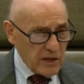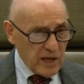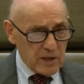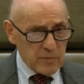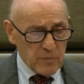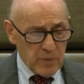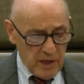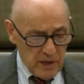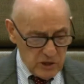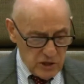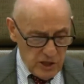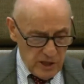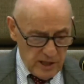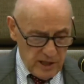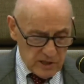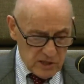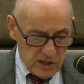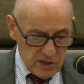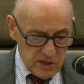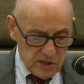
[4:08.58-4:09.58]
Yet Beijing
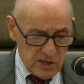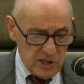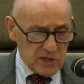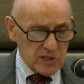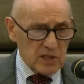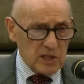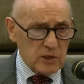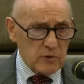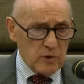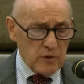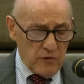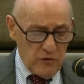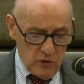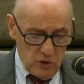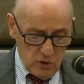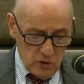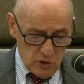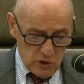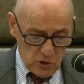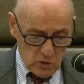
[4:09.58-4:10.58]
has consistently
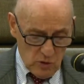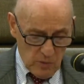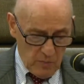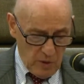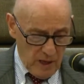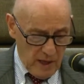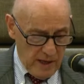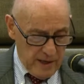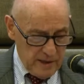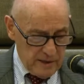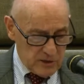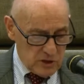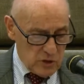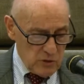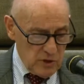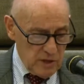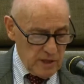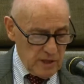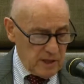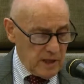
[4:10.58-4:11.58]
refused to apply its
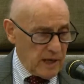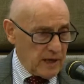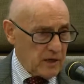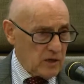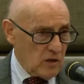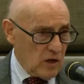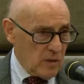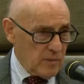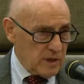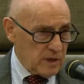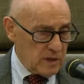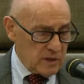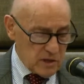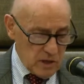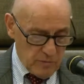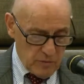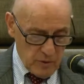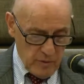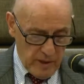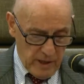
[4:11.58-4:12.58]
unique economic and
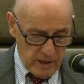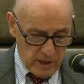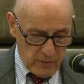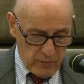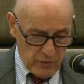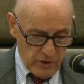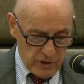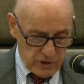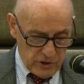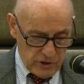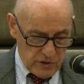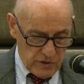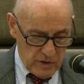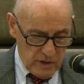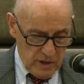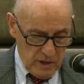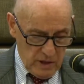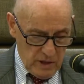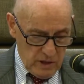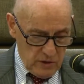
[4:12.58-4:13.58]
diplomatic pressure
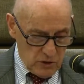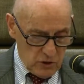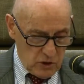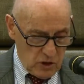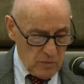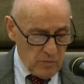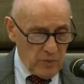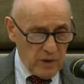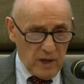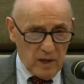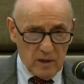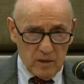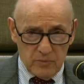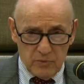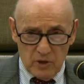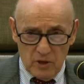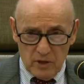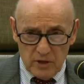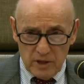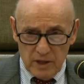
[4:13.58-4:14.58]
to compel
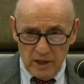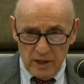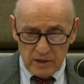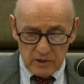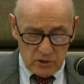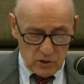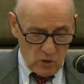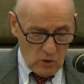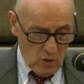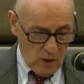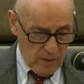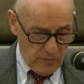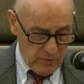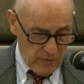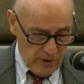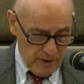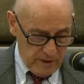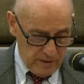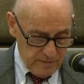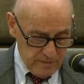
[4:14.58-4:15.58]
Pyongyang to
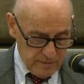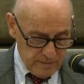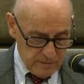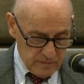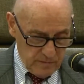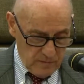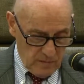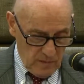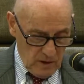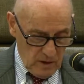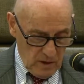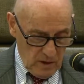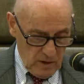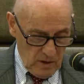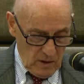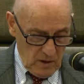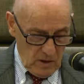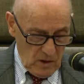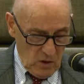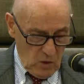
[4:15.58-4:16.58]
cooperate.
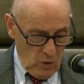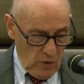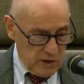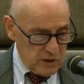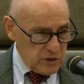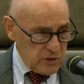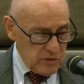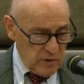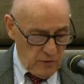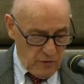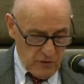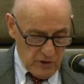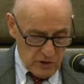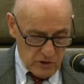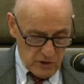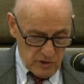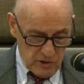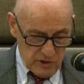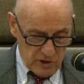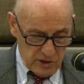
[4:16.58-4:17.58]
Western
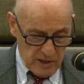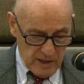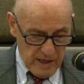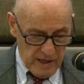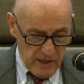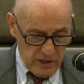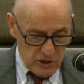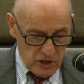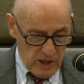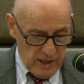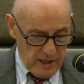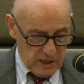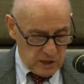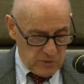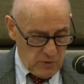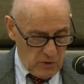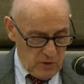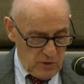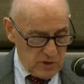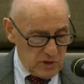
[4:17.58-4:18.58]
officials and Asia
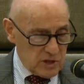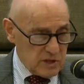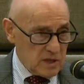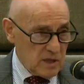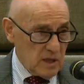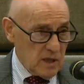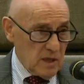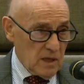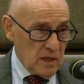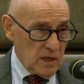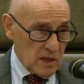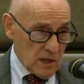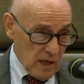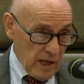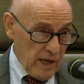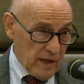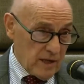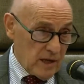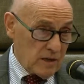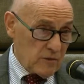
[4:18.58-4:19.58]
experts,
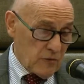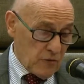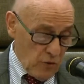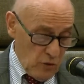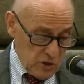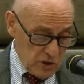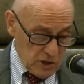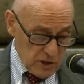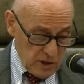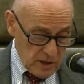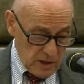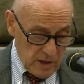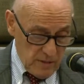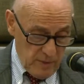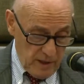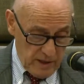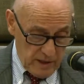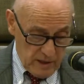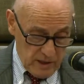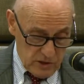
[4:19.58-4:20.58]
led unfortunately
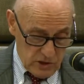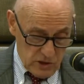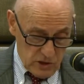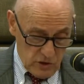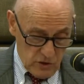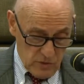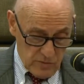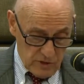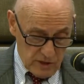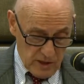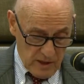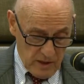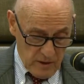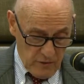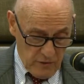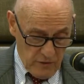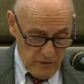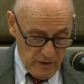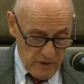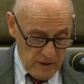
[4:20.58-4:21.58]
by Kissinger
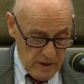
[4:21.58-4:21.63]
himself,